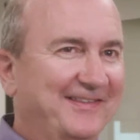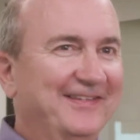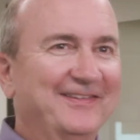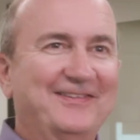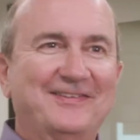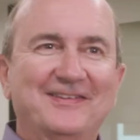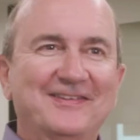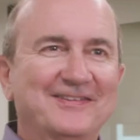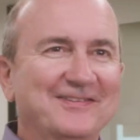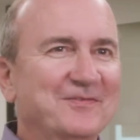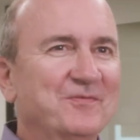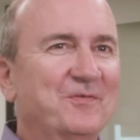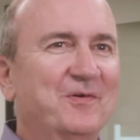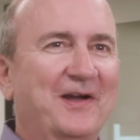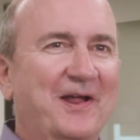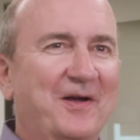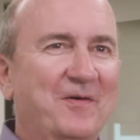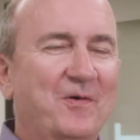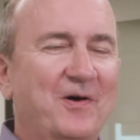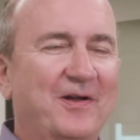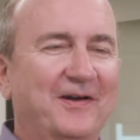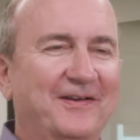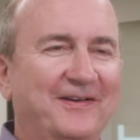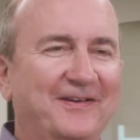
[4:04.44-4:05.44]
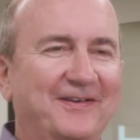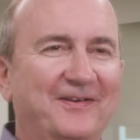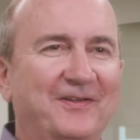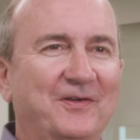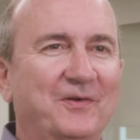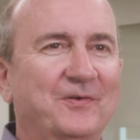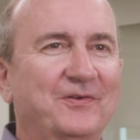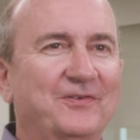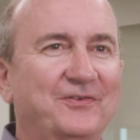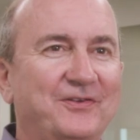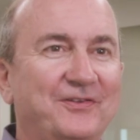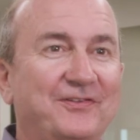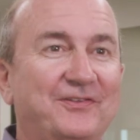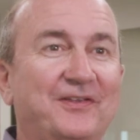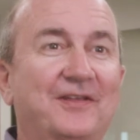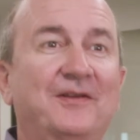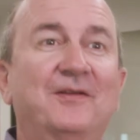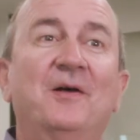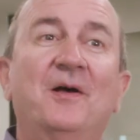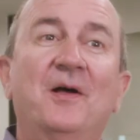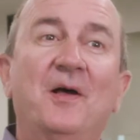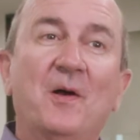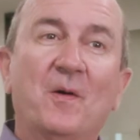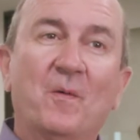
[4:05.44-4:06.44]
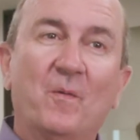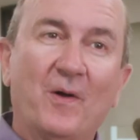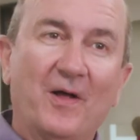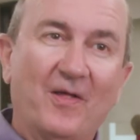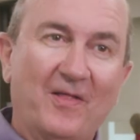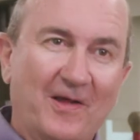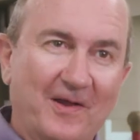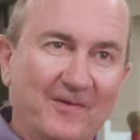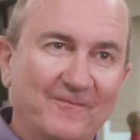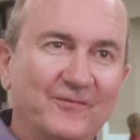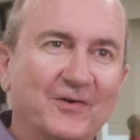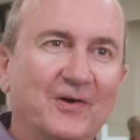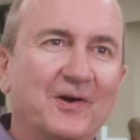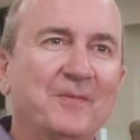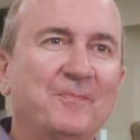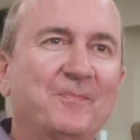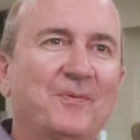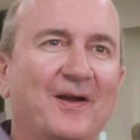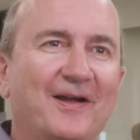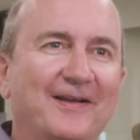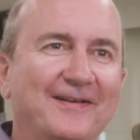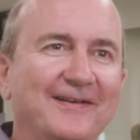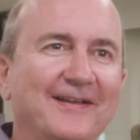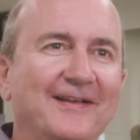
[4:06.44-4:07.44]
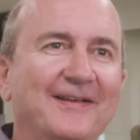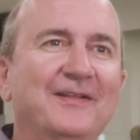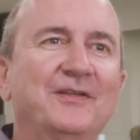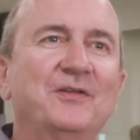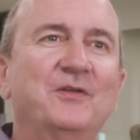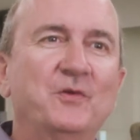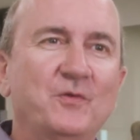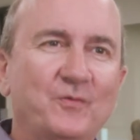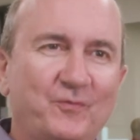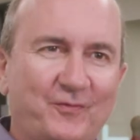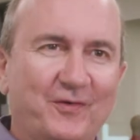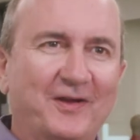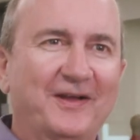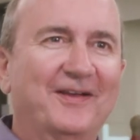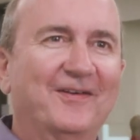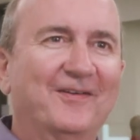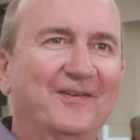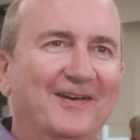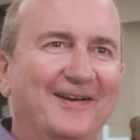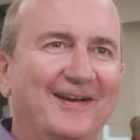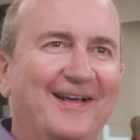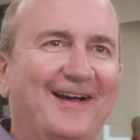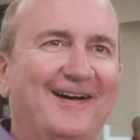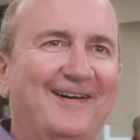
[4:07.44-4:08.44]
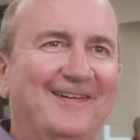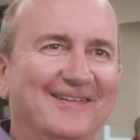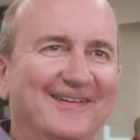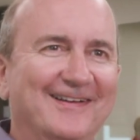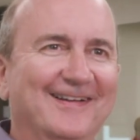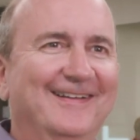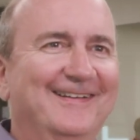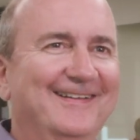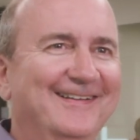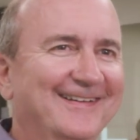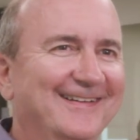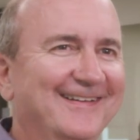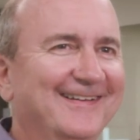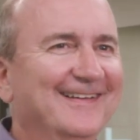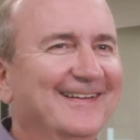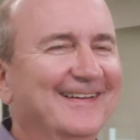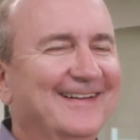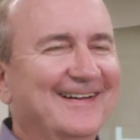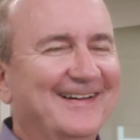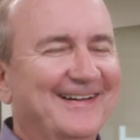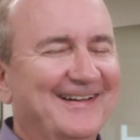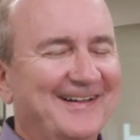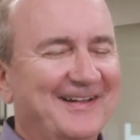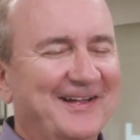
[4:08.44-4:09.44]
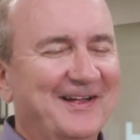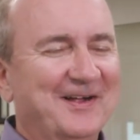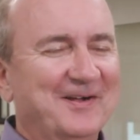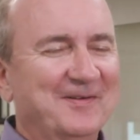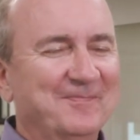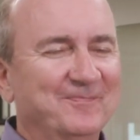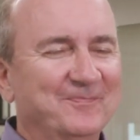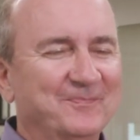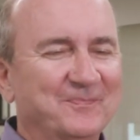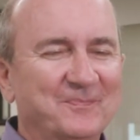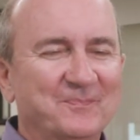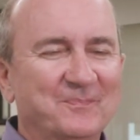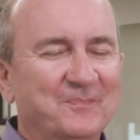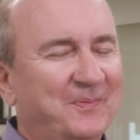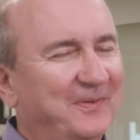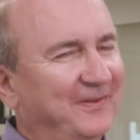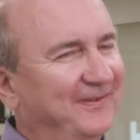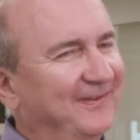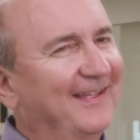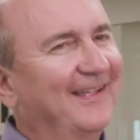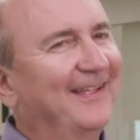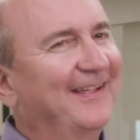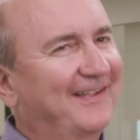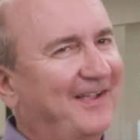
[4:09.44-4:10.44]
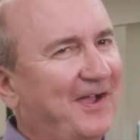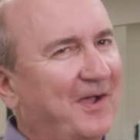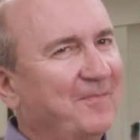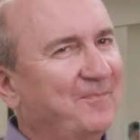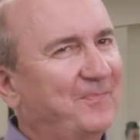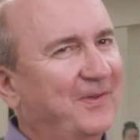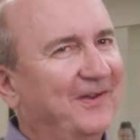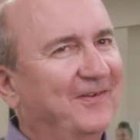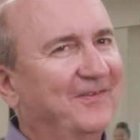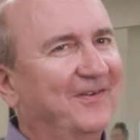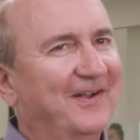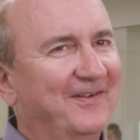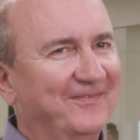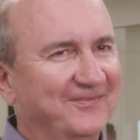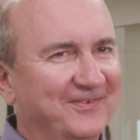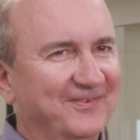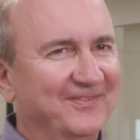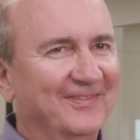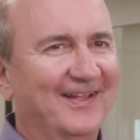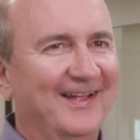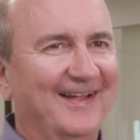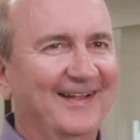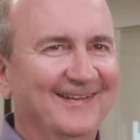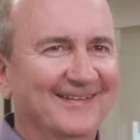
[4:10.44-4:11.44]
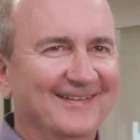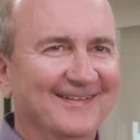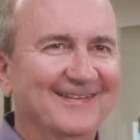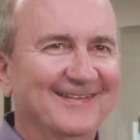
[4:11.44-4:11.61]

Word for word: this isn't what I wanted to do. And she said, well, I'm very pregnant, you figure it out. Um, but it got better after that.